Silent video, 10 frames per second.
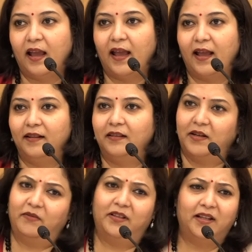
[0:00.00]
And
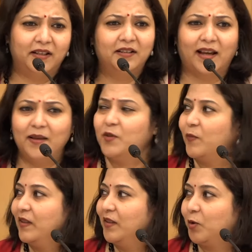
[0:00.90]
there are times
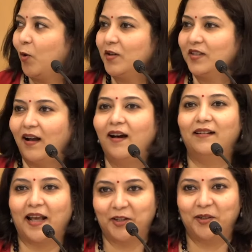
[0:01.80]
when the thoughts are
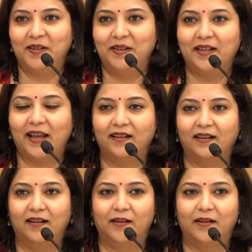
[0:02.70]
rational, like